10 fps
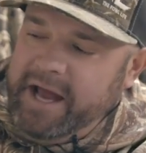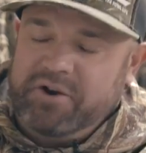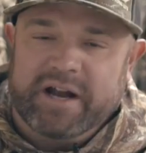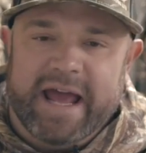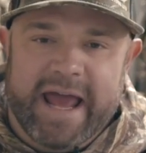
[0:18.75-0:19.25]
and
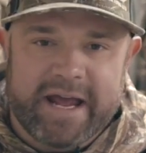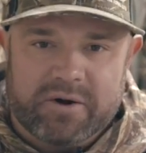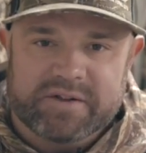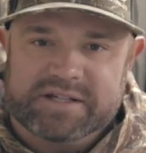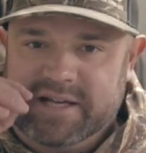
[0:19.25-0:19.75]
you're gonna
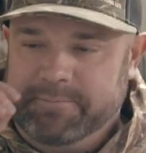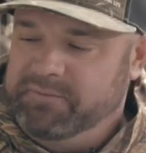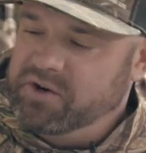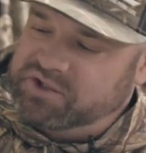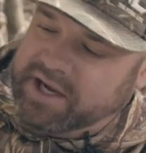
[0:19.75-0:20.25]
anchor the tip
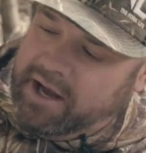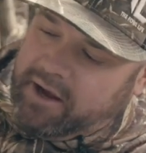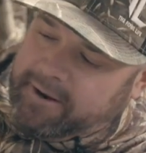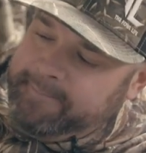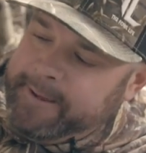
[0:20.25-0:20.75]
of your
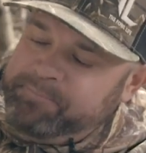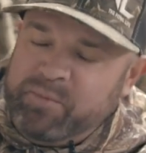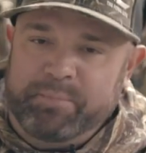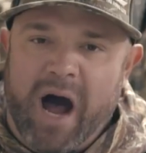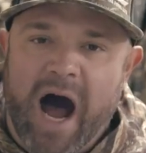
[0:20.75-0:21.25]
tongue
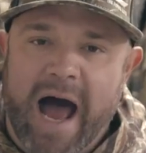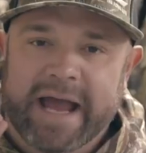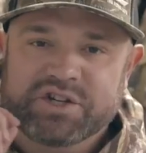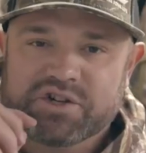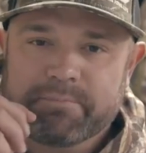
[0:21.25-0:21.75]

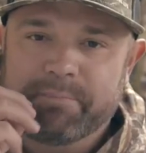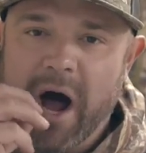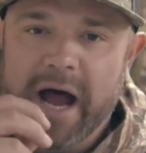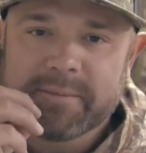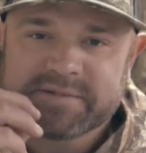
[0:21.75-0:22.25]
behind your
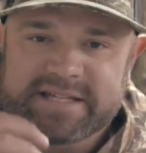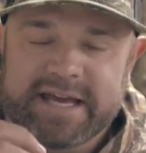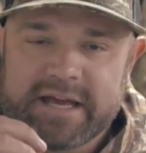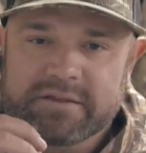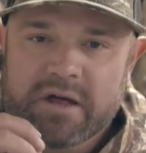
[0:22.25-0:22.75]
bottom
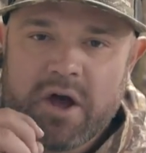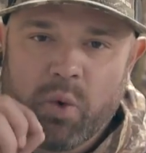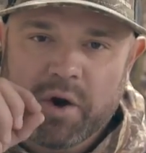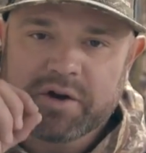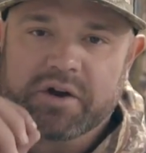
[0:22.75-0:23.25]
teeth
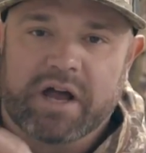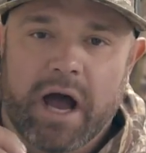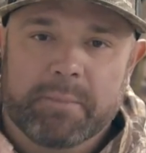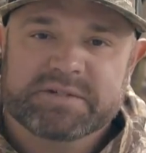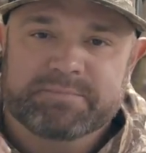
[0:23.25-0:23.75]
where your
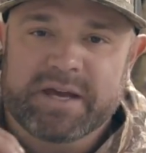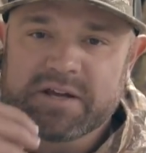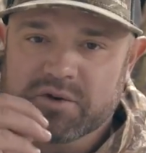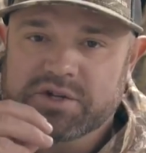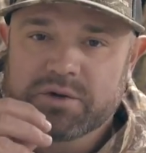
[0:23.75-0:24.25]
gums meet
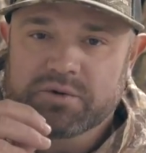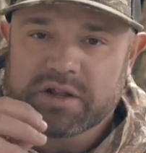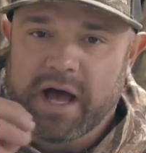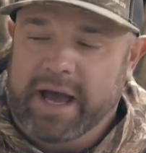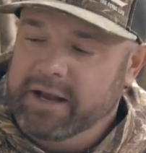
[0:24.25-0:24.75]
your tooth
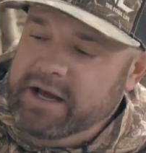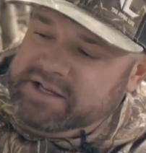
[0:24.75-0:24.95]
line.